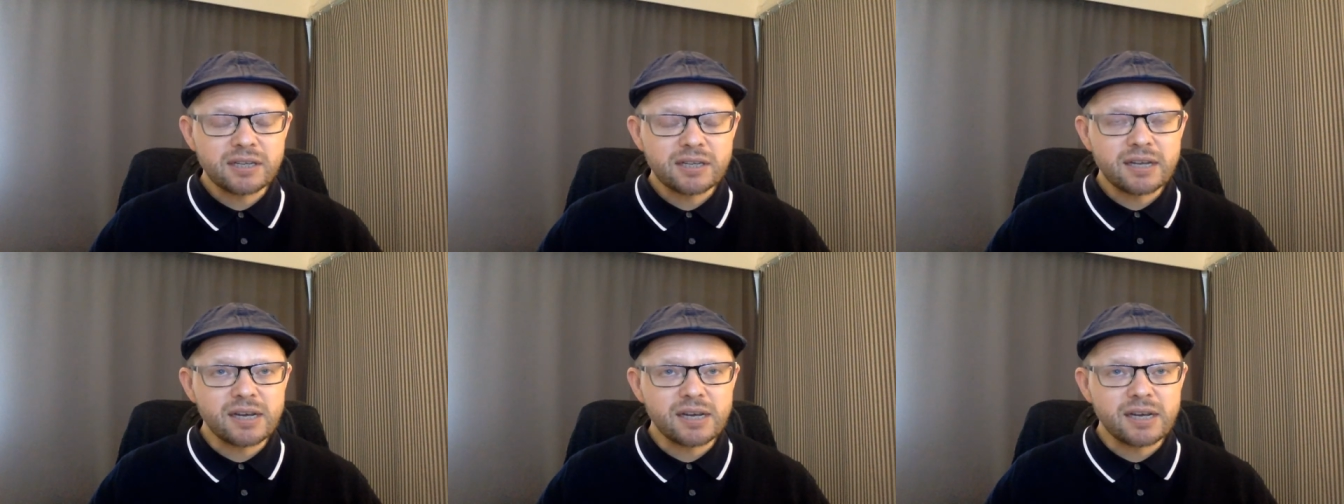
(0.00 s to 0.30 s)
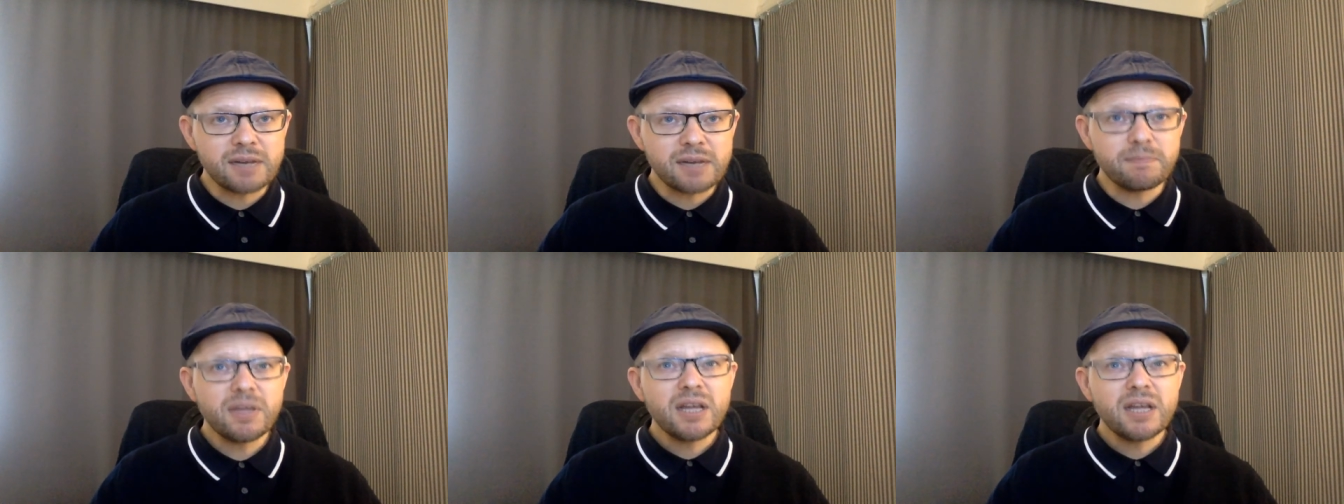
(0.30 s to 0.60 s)

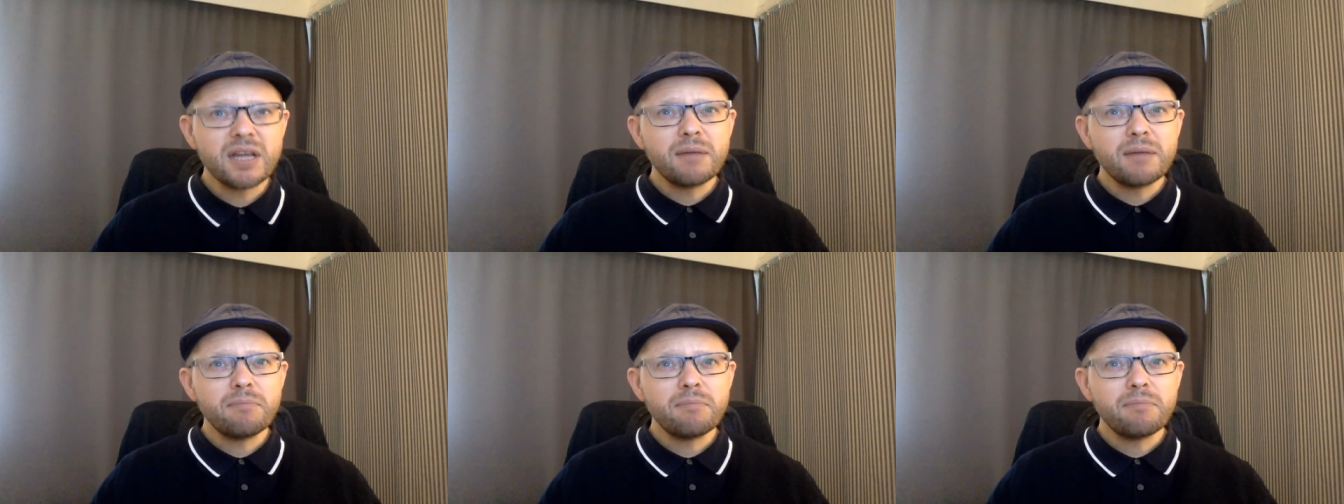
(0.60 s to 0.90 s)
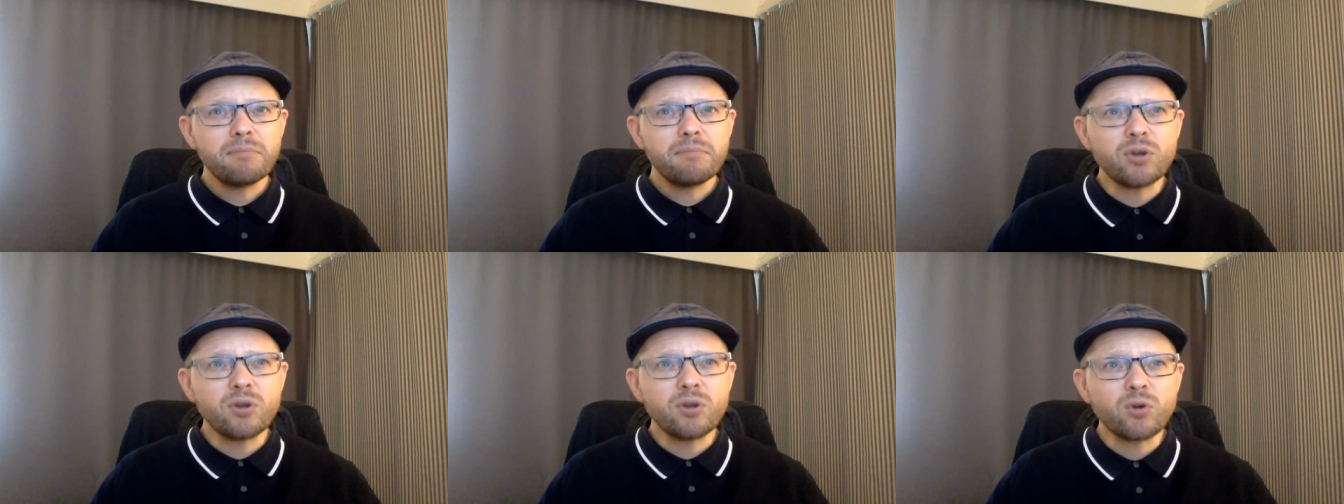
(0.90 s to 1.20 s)

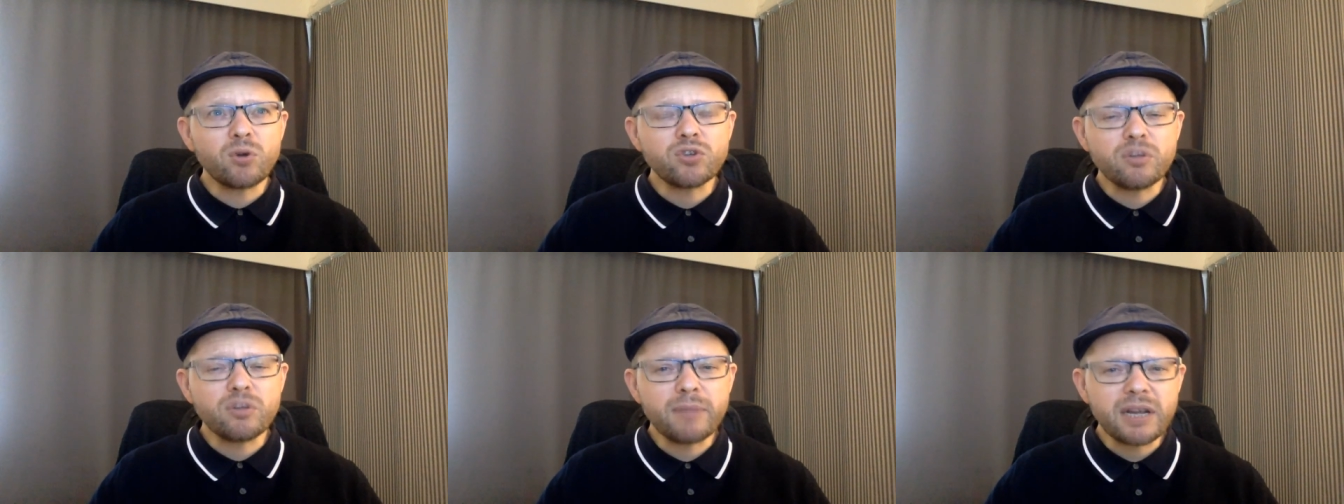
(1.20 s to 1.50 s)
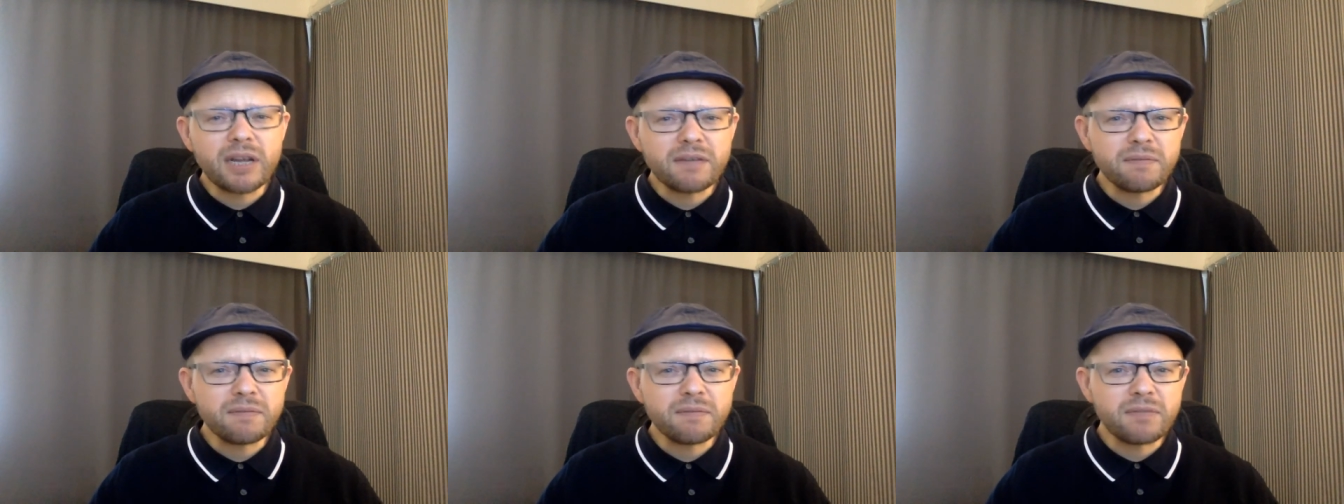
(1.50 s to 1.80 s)
but not so many
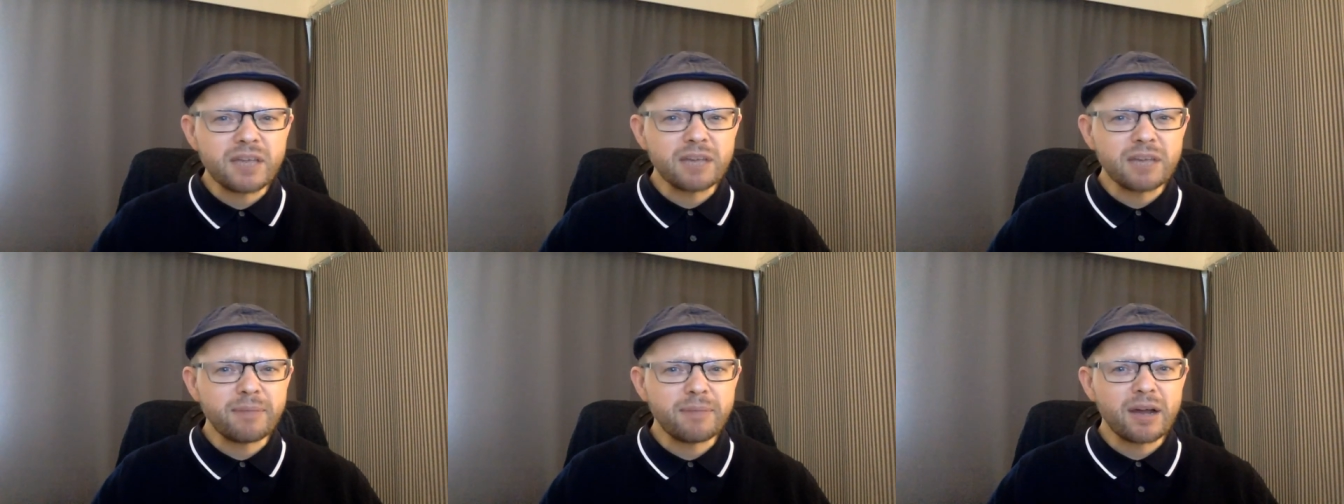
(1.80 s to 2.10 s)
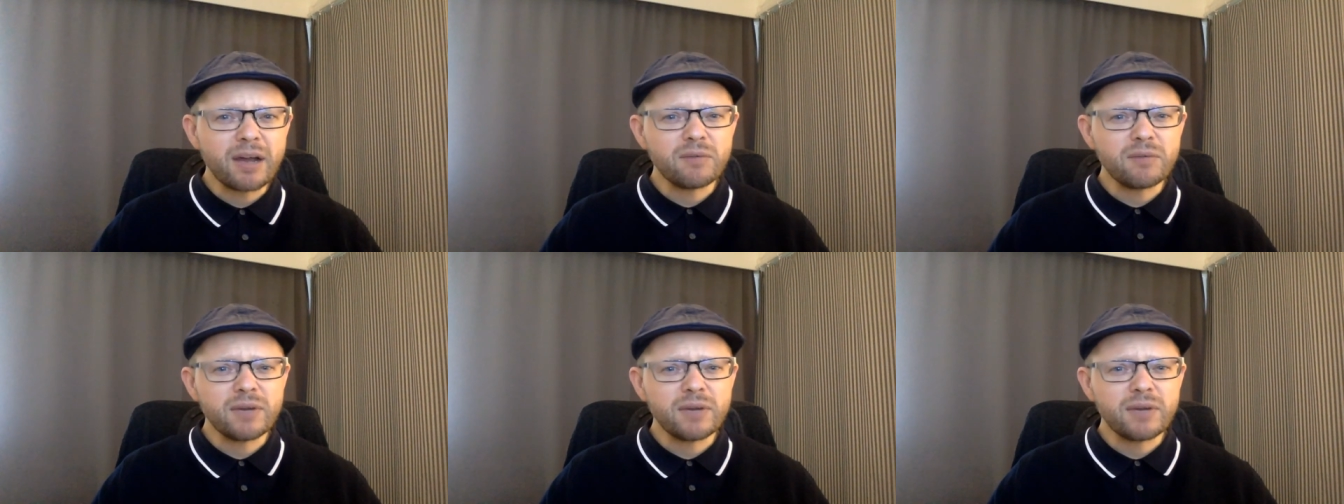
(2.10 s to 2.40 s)
of them think
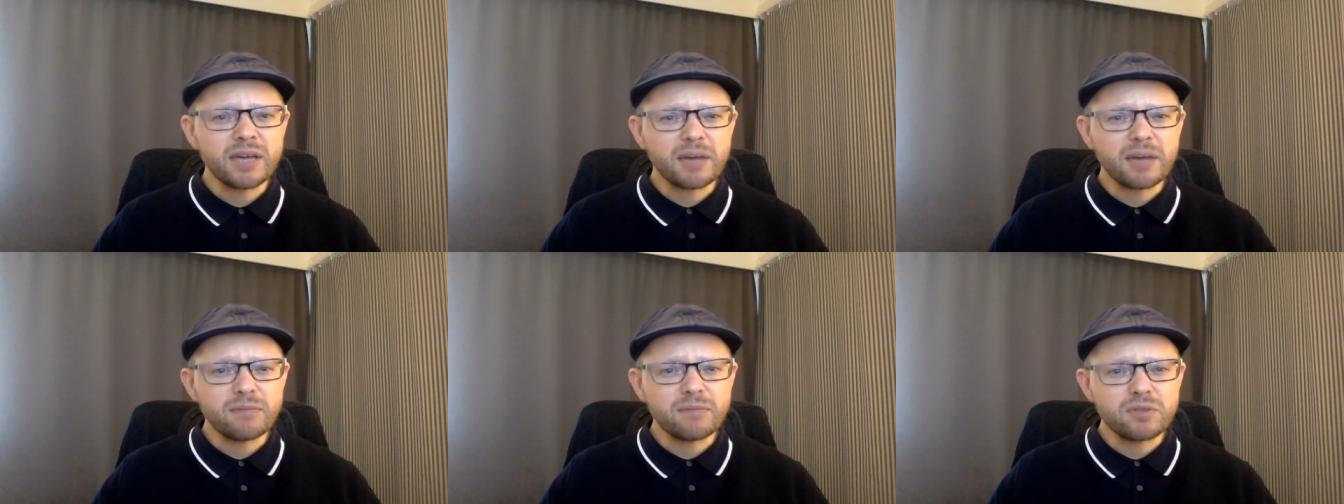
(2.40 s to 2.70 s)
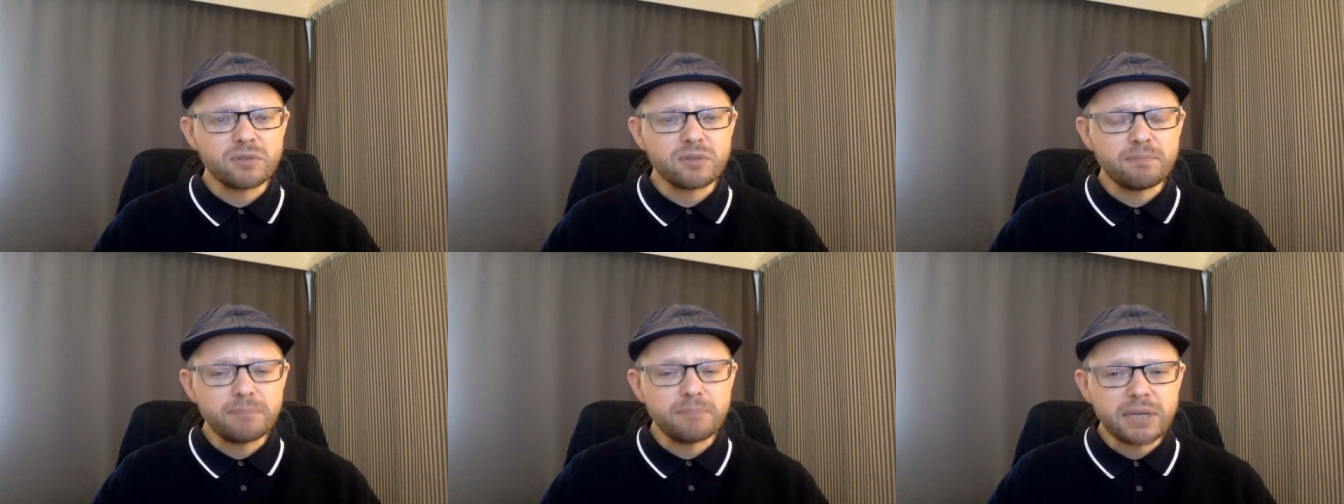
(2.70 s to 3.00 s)
about it when it comes
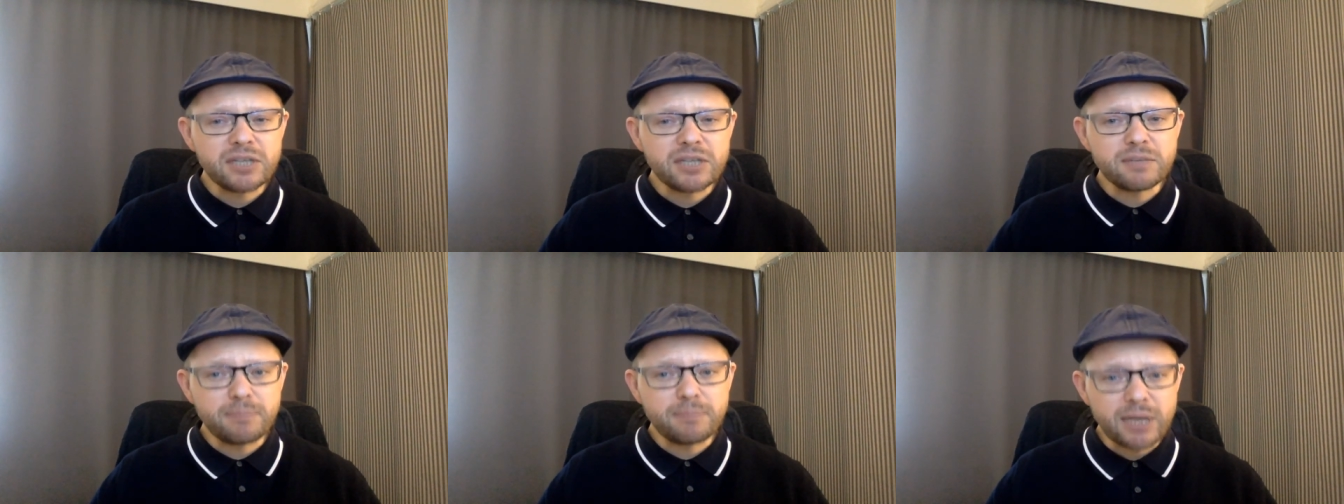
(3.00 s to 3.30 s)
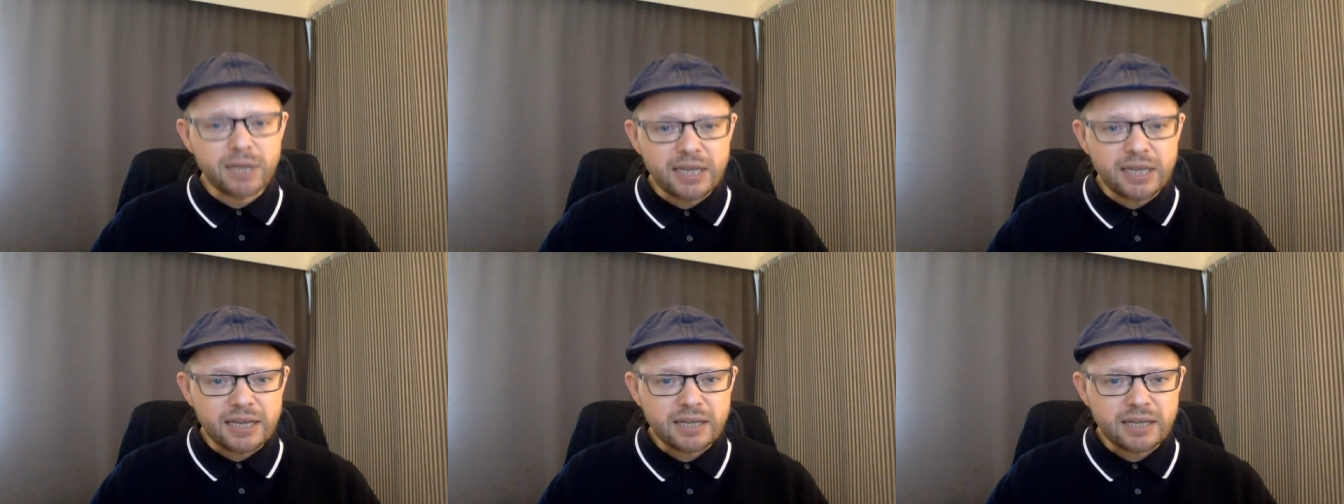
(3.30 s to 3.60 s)
to
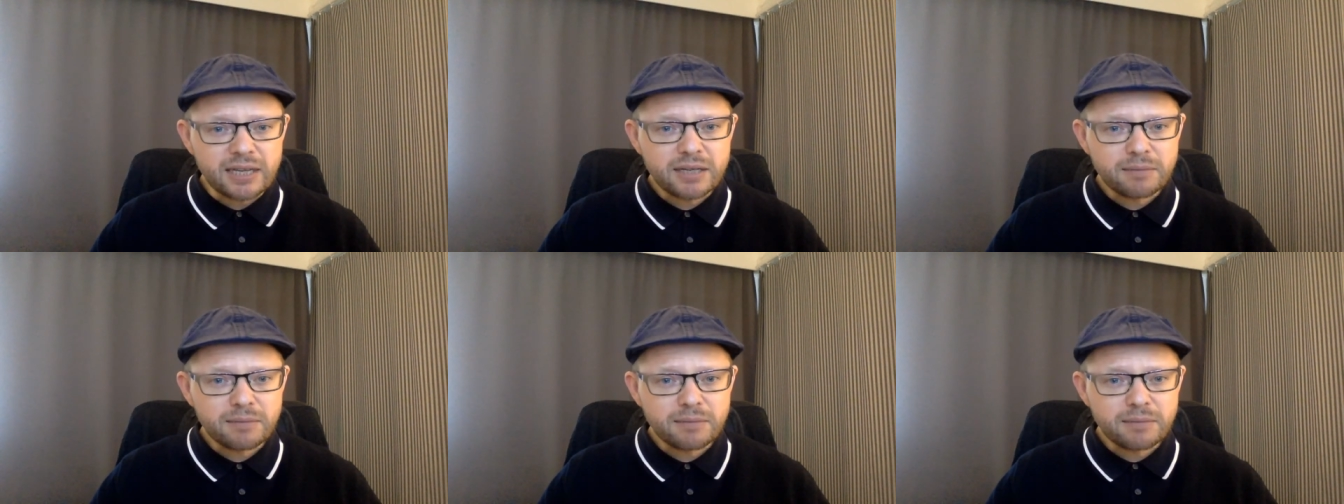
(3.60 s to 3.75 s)
B2B,